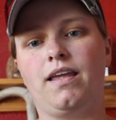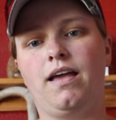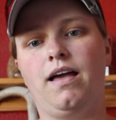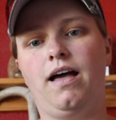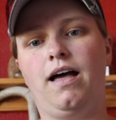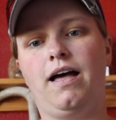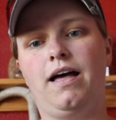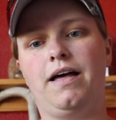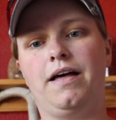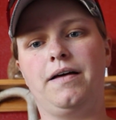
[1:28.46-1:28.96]

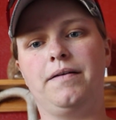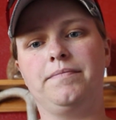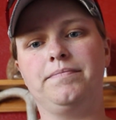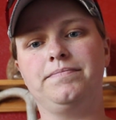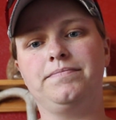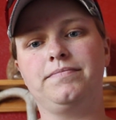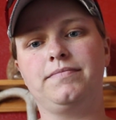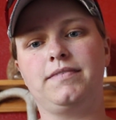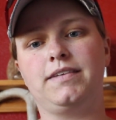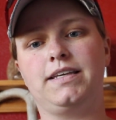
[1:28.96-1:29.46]

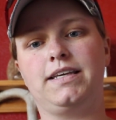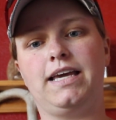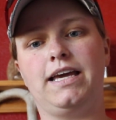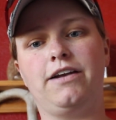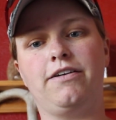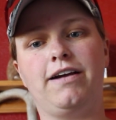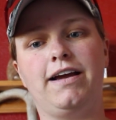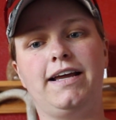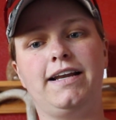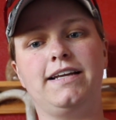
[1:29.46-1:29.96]

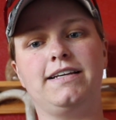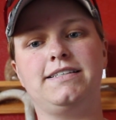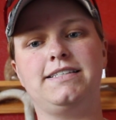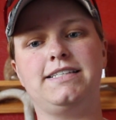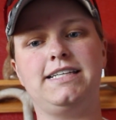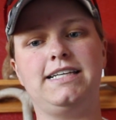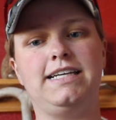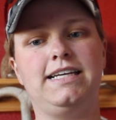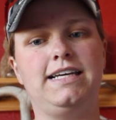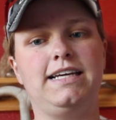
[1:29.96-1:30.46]
Gatorade,
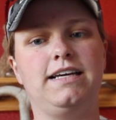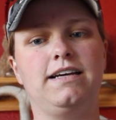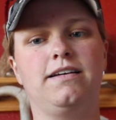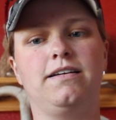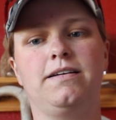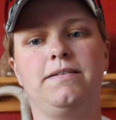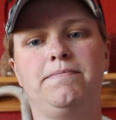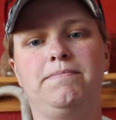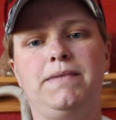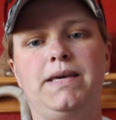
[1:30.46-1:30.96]
tea,
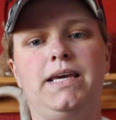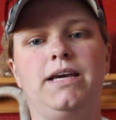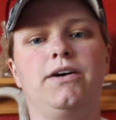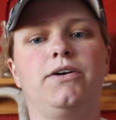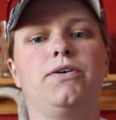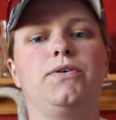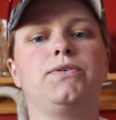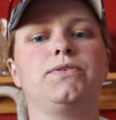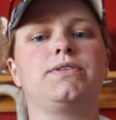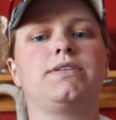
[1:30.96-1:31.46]

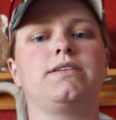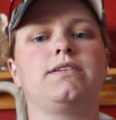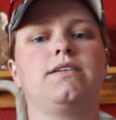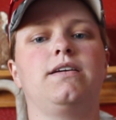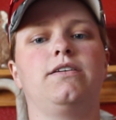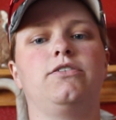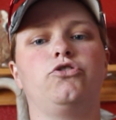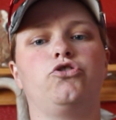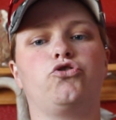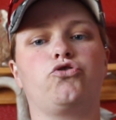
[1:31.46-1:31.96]
Meo's,
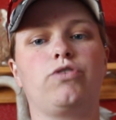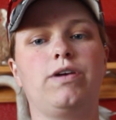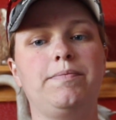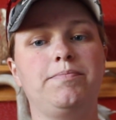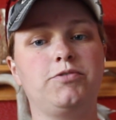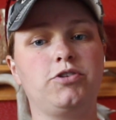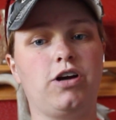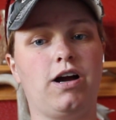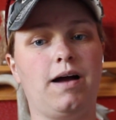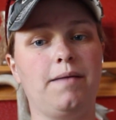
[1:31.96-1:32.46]

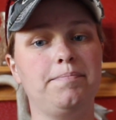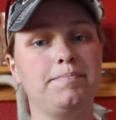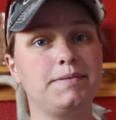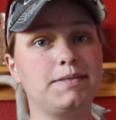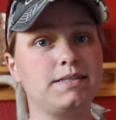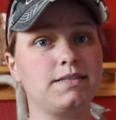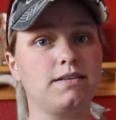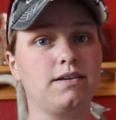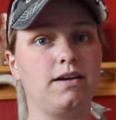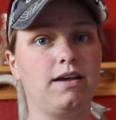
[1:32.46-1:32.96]
drip
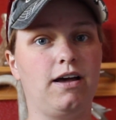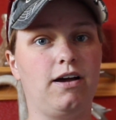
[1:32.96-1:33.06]
drops.